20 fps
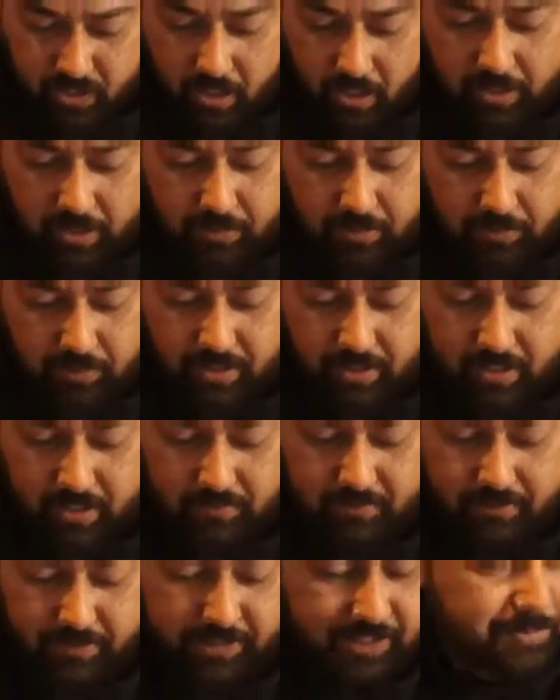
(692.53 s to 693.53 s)
don't want to
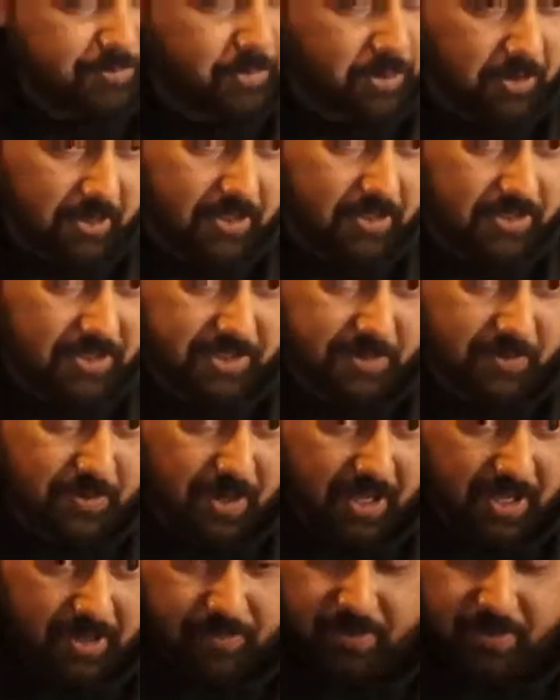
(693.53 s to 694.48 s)
give any spoilers away,